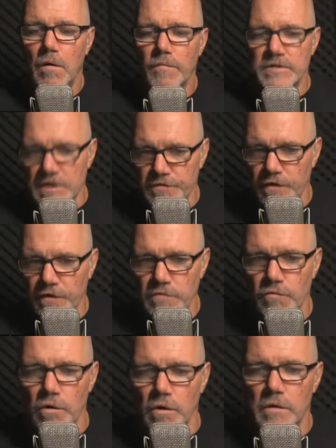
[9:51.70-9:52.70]
the 6-foot
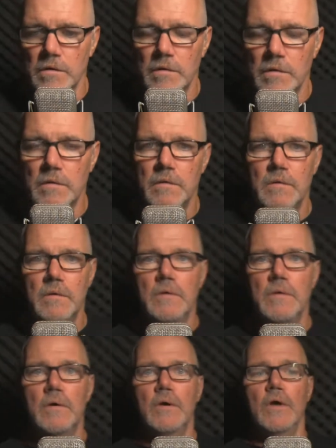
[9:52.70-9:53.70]
rule?
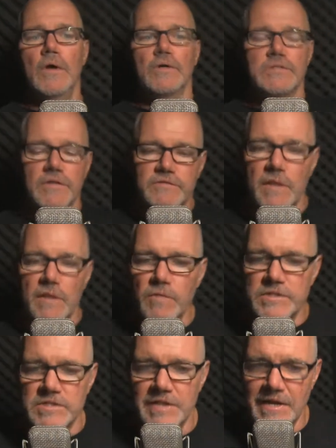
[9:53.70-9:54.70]
Because if someone
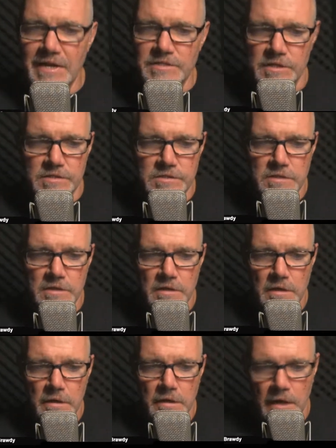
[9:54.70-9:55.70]
sneezes
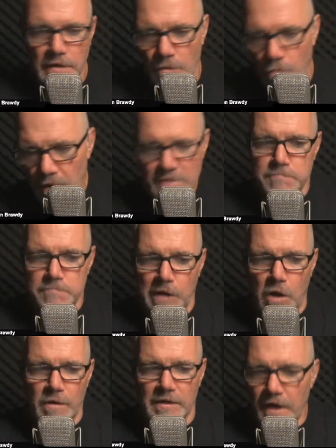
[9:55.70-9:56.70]
and the wind's
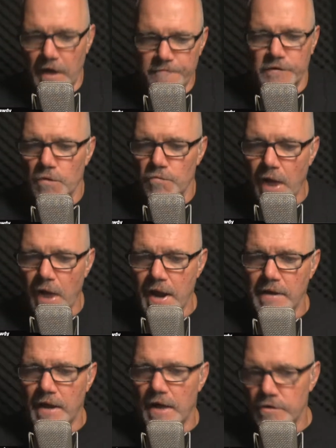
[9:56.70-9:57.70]
blowing left to
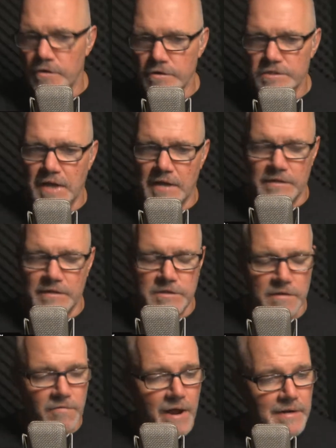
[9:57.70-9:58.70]
right, and you're standing to
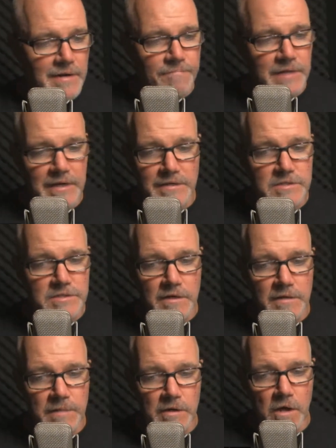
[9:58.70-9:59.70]
the right, I'm thinking it's going
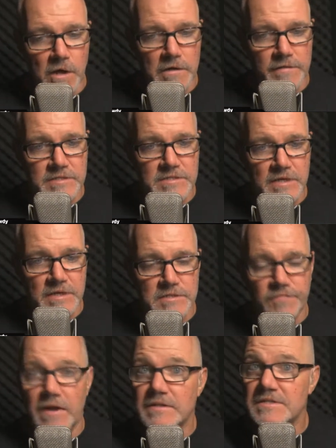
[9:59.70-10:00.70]
to be longer than 6
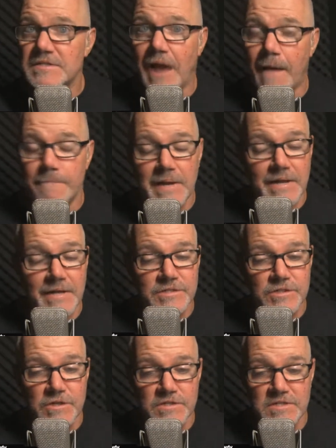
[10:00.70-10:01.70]
feet. It's not me.
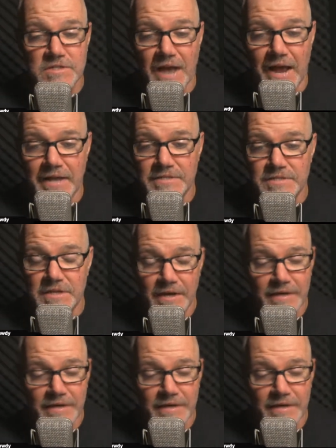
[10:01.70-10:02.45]
It's just science.